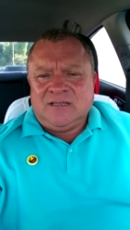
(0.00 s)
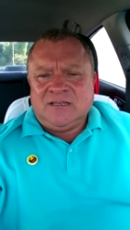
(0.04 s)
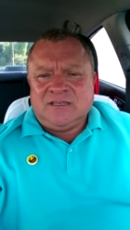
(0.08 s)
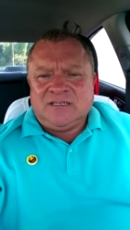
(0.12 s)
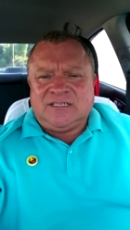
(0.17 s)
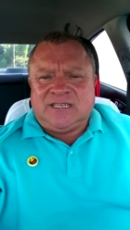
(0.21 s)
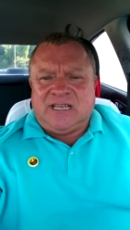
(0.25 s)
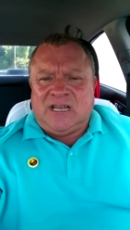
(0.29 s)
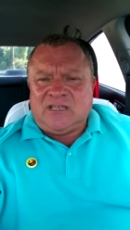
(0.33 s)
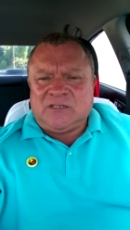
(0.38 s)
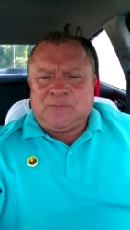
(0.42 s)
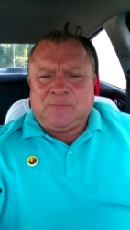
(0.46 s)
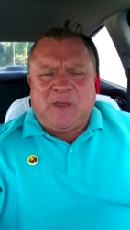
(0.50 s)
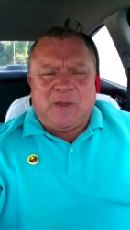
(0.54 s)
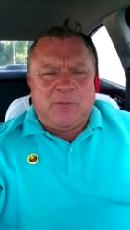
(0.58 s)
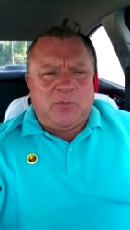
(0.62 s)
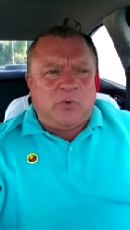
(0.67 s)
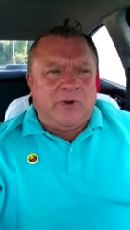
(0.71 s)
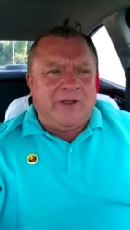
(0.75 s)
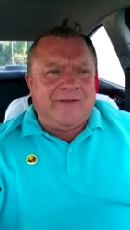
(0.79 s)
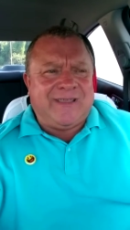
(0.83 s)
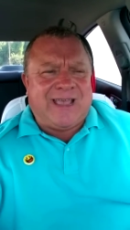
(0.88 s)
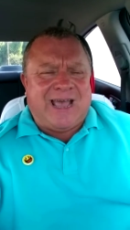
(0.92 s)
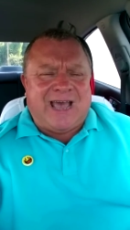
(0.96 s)

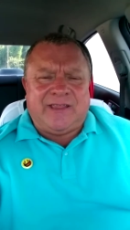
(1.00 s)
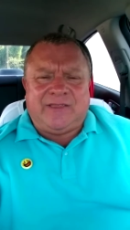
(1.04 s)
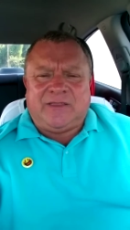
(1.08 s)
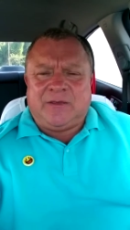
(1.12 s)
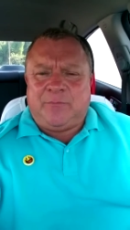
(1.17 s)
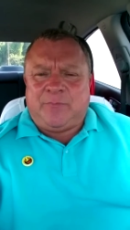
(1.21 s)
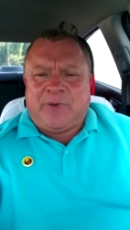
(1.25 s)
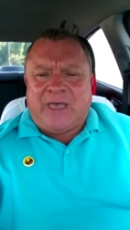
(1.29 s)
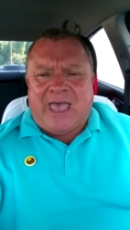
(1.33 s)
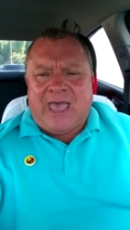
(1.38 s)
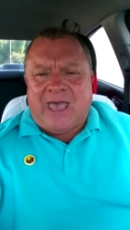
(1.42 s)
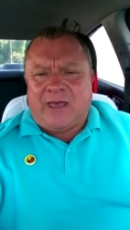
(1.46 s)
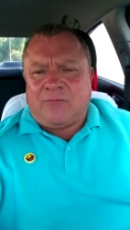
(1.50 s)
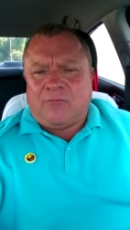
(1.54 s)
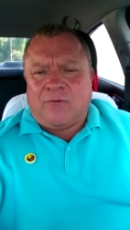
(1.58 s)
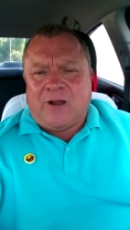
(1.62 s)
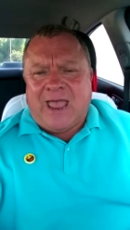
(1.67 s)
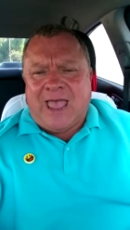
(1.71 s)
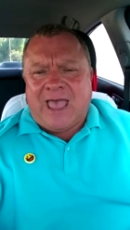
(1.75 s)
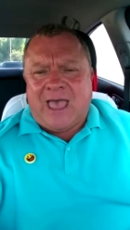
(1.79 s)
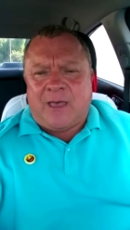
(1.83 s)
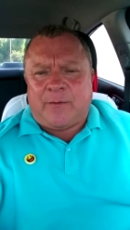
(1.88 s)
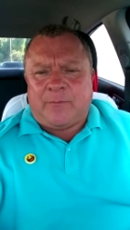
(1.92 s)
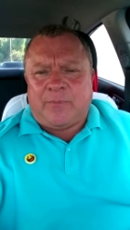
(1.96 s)
Salespeople, we got the bad
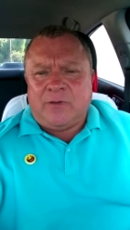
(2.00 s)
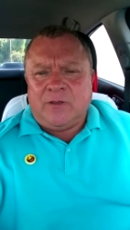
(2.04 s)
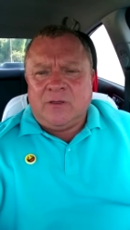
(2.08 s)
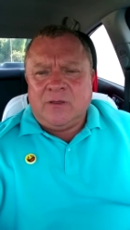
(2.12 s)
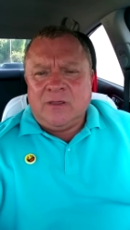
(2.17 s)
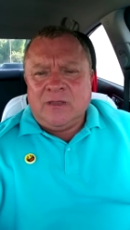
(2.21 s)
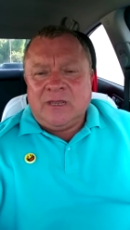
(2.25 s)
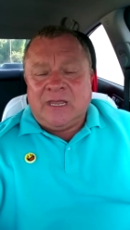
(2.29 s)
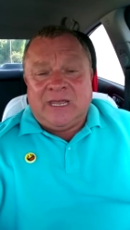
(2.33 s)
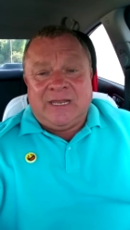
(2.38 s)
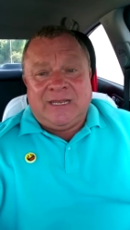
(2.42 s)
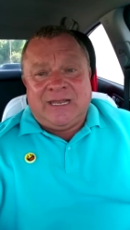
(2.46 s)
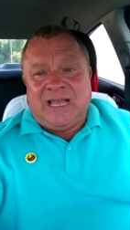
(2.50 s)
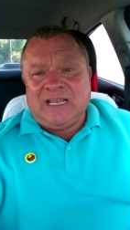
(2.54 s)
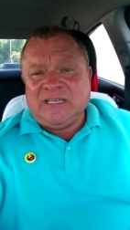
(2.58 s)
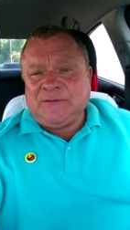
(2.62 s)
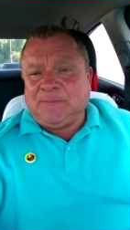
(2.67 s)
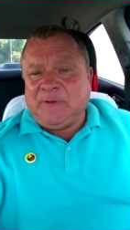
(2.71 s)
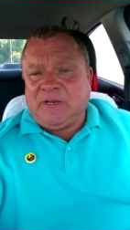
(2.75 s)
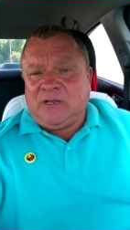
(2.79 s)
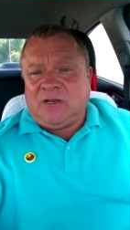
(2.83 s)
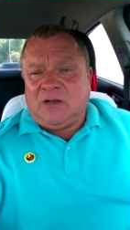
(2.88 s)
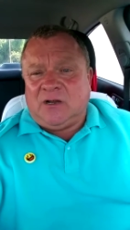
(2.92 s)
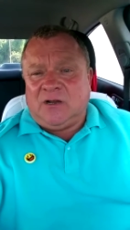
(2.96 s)
rap. And that's
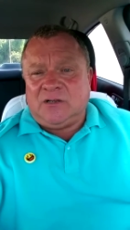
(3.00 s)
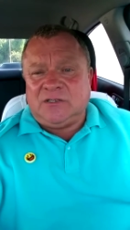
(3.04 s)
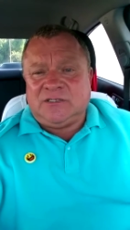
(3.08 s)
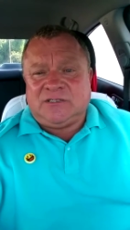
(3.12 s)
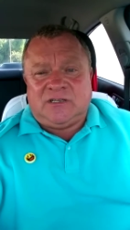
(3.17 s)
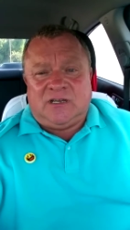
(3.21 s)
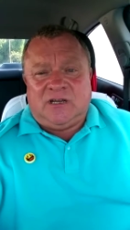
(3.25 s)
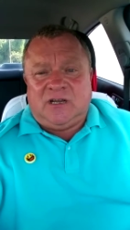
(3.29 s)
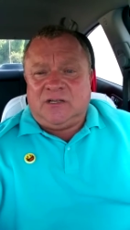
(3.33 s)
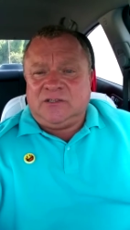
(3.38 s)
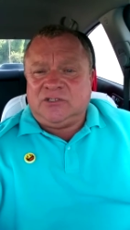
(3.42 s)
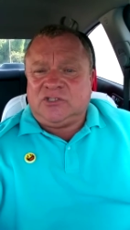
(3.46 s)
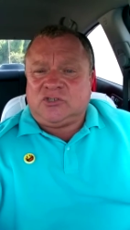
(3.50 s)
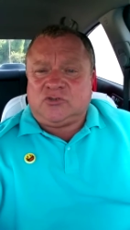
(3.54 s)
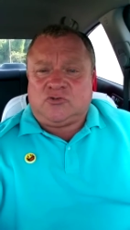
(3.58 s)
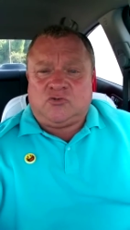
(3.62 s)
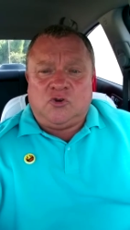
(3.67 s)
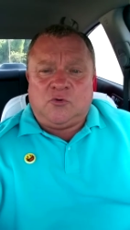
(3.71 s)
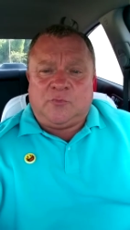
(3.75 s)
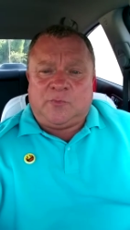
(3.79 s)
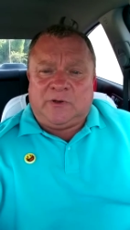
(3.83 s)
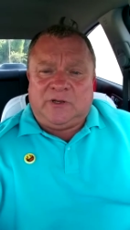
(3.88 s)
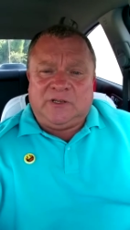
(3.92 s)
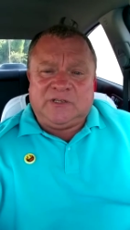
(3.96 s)
because
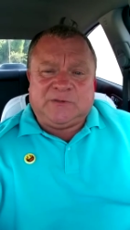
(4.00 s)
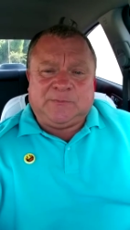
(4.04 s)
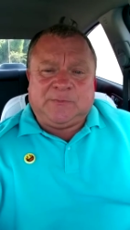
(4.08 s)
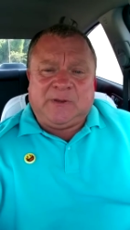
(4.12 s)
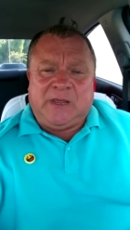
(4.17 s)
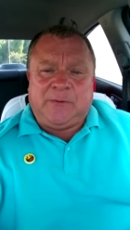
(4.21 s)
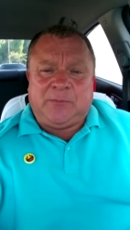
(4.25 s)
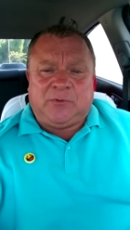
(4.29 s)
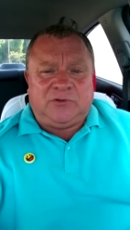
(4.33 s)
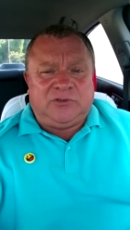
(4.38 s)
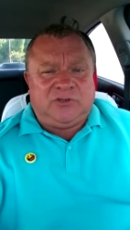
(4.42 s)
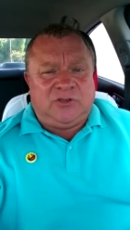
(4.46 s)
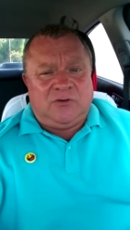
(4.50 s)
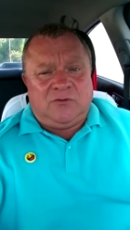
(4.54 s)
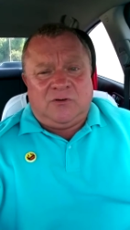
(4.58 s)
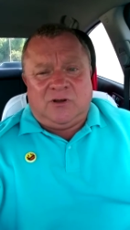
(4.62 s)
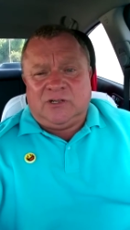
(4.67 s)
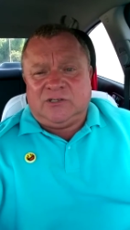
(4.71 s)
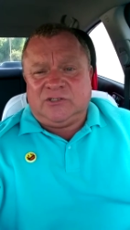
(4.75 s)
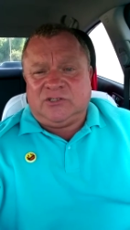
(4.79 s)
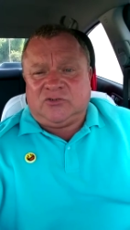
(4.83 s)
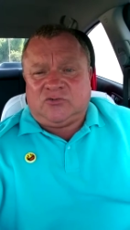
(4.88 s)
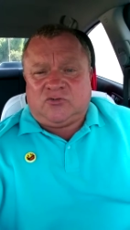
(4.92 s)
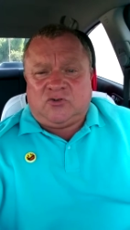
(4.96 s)
unscrupulous people do
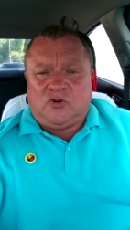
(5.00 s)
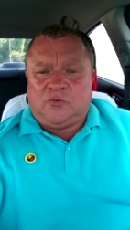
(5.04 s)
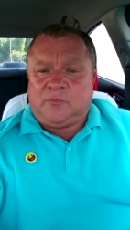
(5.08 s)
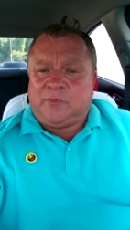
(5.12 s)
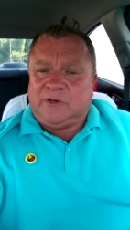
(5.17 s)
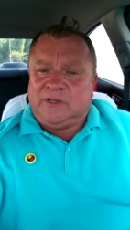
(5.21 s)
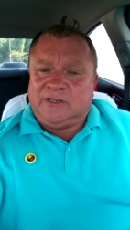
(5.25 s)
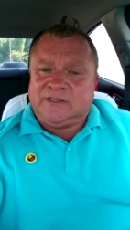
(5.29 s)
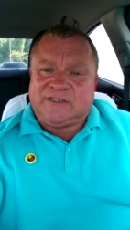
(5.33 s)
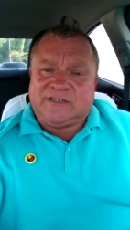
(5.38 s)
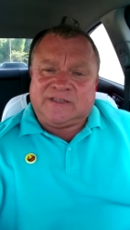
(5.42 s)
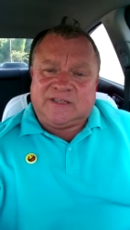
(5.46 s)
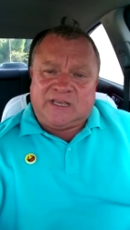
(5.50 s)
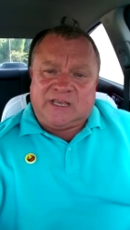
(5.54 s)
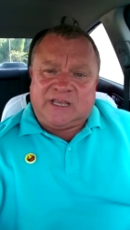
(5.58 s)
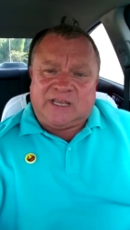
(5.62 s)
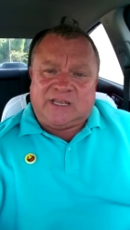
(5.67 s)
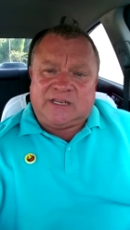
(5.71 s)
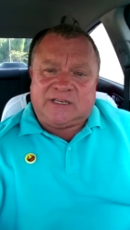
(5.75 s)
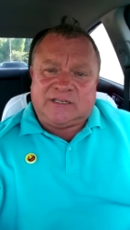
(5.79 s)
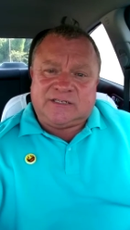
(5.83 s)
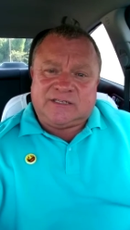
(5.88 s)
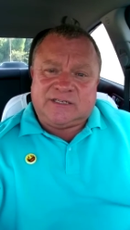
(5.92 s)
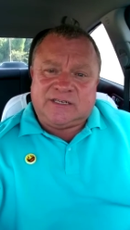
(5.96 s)
unscrupulous
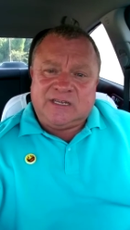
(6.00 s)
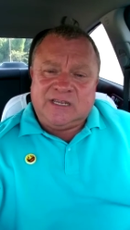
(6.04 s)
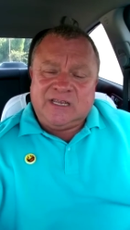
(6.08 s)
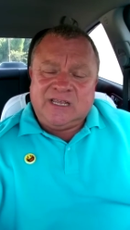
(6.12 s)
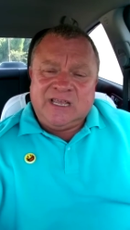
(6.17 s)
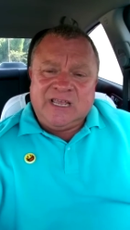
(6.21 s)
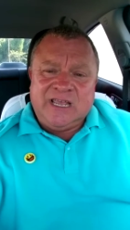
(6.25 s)
things.